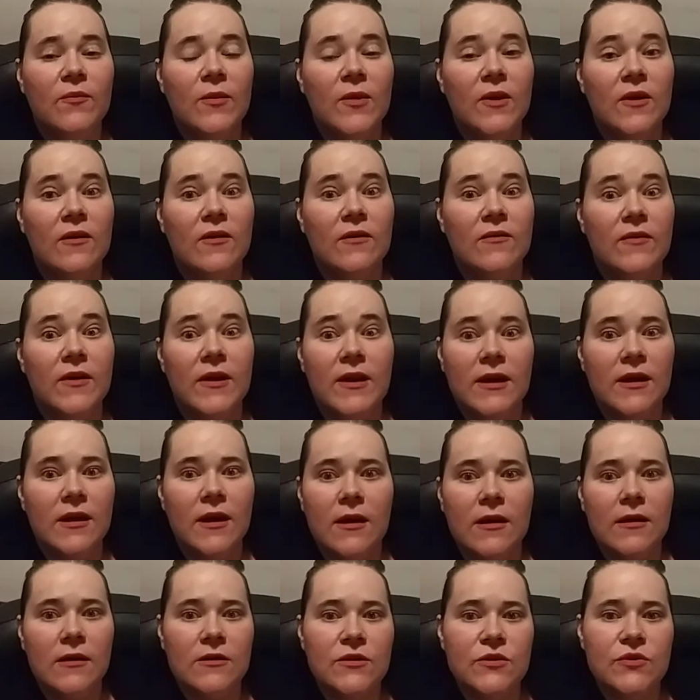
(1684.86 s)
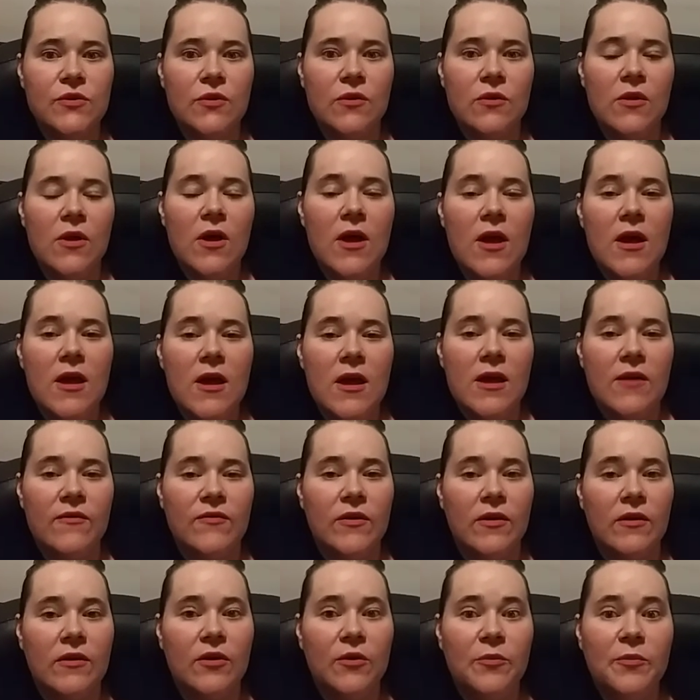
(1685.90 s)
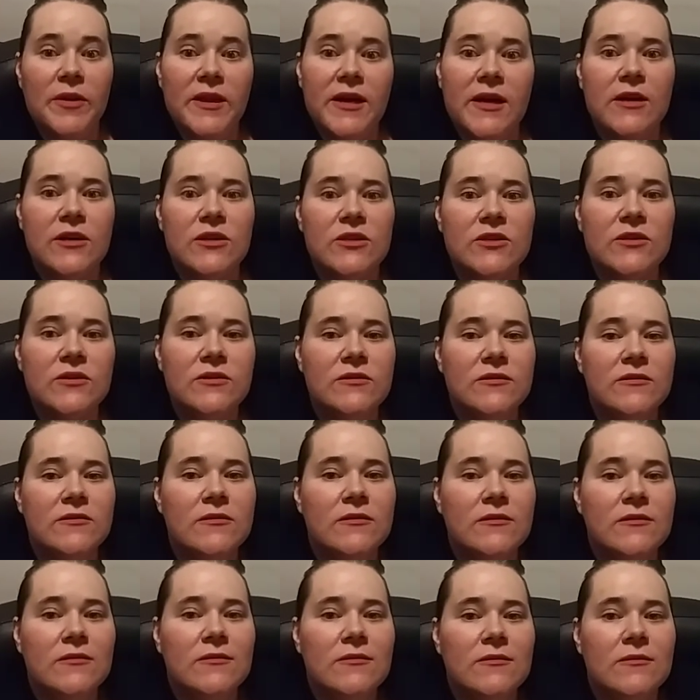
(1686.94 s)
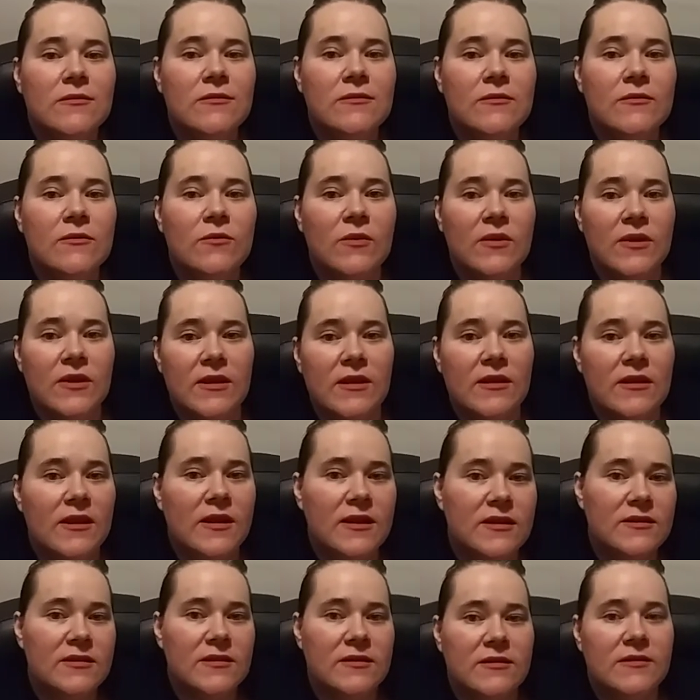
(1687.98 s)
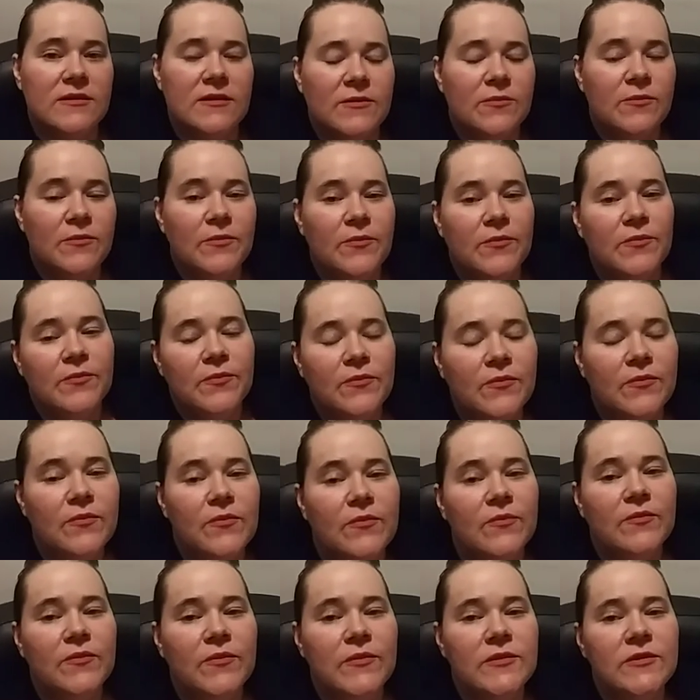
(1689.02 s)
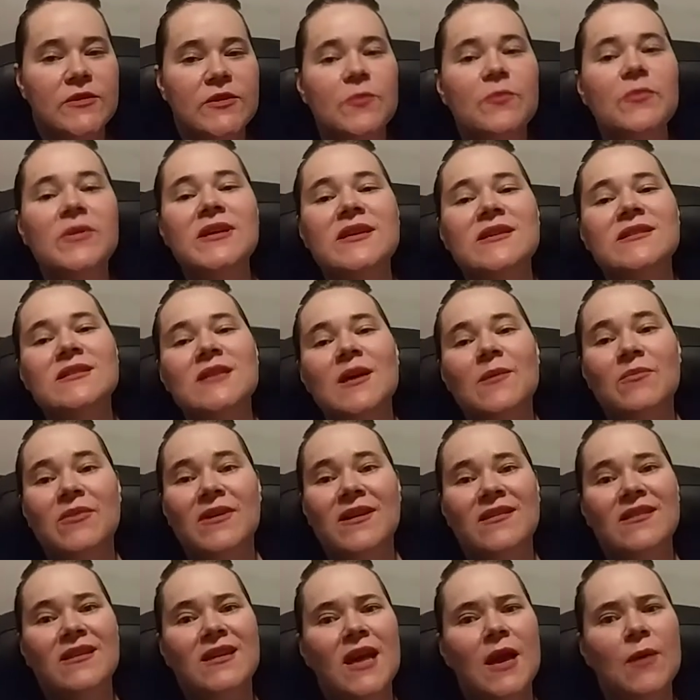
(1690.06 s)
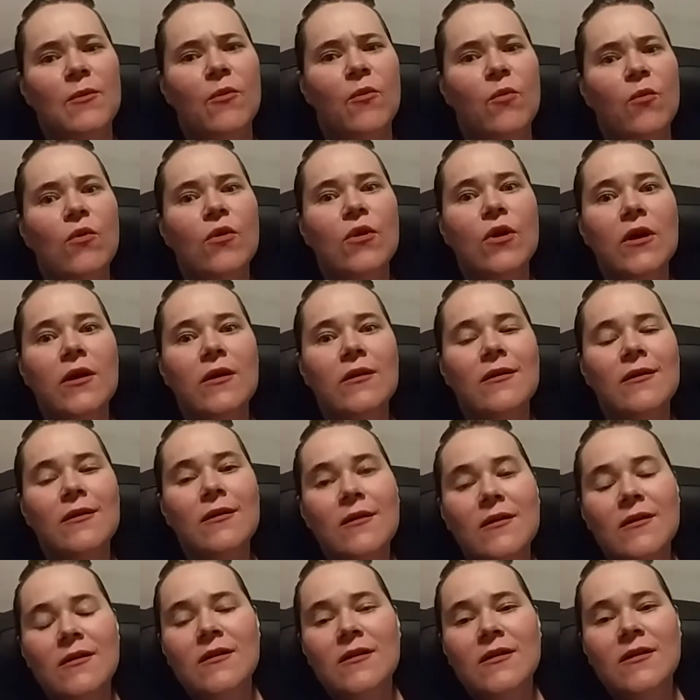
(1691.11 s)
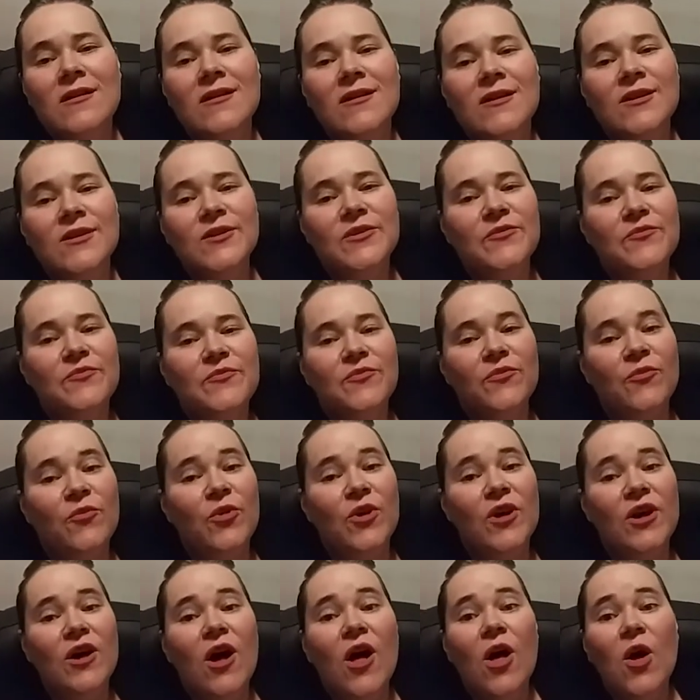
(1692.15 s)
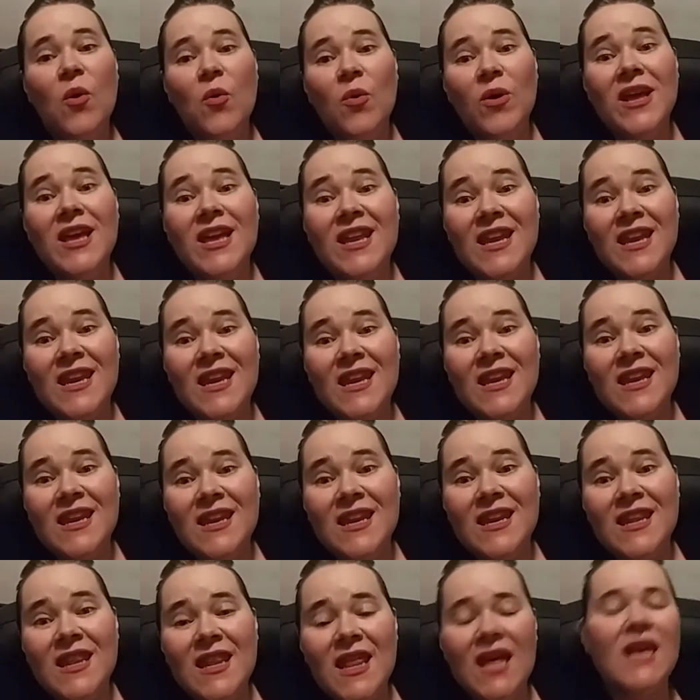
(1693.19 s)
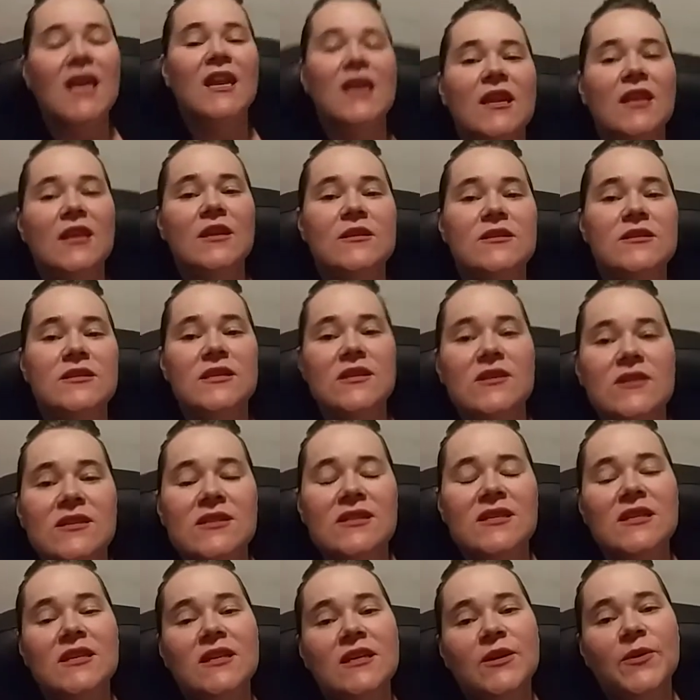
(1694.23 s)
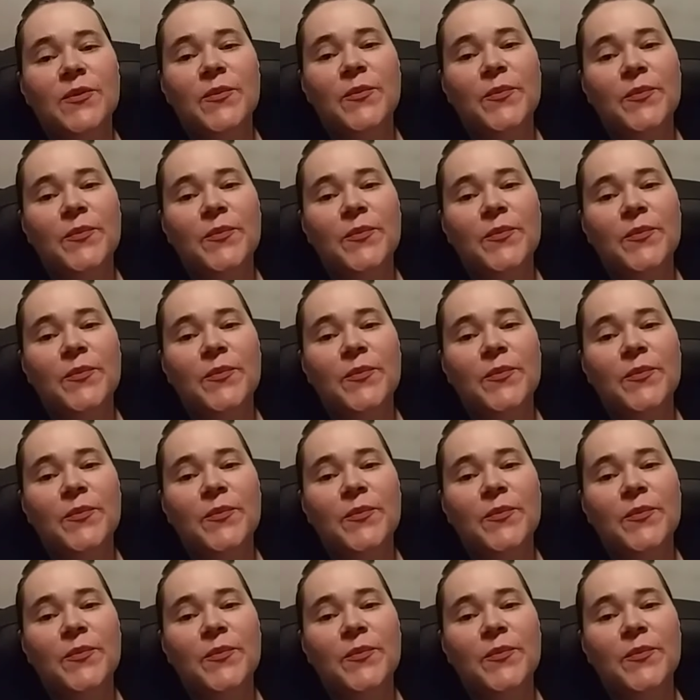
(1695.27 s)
of any kind of control if there are no players within that system. So please stop playing the game of war. We all win then. Seriously.